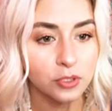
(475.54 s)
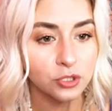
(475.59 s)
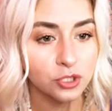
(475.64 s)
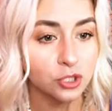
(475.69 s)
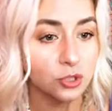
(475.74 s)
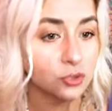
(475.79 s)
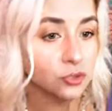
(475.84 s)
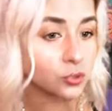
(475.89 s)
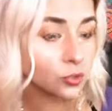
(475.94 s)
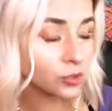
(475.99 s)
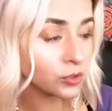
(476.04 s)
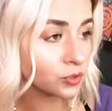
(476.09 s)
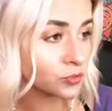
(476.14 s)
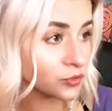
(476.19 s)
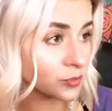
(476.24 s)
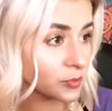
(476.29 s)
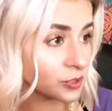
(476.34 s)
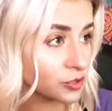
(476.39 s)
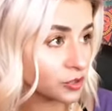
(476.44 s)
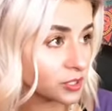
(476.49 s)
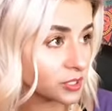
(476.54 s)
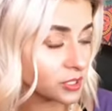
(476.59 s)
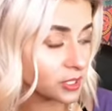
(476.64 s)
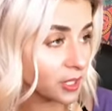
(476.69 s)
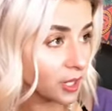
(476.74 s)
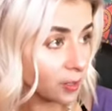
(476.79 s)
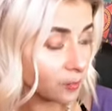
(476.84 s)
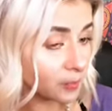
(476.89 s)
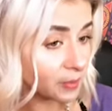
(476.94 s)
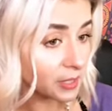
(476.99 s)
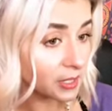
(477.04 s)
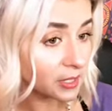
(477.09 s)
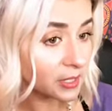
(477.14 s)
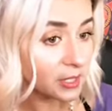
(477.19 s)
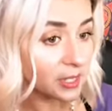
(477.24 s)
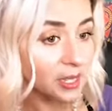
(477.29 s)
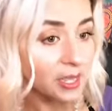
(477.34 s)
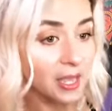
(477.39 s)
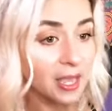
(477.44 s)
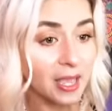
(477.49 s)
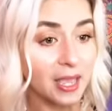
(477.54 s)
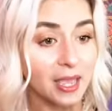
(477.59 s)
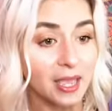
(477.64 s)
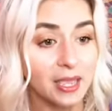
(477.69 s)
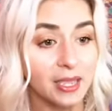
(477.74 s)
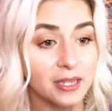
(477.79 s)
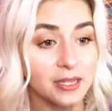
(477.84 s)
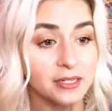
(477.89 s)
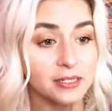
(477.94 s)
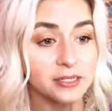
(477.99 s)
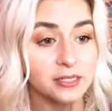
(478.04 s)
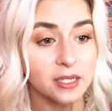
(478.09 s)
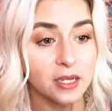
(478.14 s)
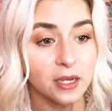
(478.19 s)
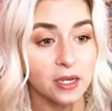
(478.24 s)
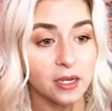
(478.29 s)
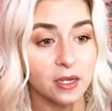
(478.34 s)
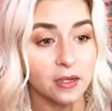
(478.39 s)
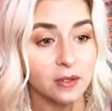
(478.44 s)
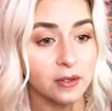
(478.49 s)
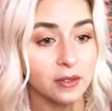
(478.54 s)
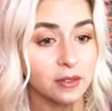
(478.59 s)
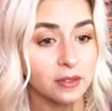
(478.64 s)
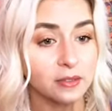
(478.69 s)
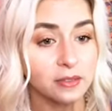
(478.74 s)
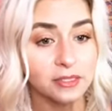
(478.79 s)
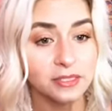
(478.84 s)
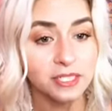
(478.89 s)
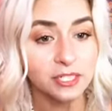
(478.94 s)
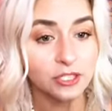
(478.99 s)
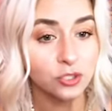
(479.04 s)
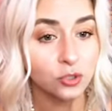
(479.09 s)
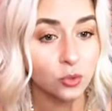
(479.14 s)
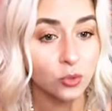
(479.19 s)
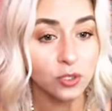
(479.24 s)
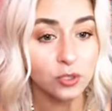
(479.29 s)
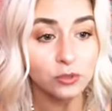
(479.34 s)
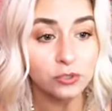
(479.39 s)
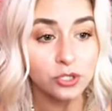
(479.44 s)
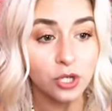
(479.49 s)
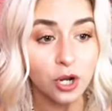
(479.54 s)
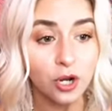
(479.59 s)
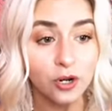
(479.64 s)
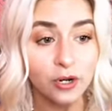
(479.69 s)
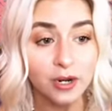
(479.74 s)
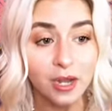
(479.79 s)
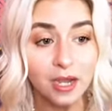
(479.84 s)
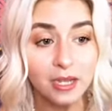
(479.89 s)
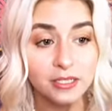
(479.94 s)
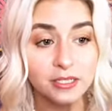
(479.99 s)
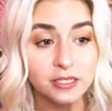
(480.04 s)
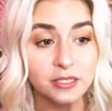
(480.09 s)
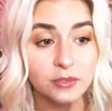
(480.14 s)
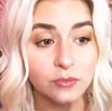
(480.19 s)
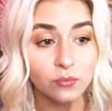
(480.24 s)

choose oils from a trusted company and uh, essential oils are not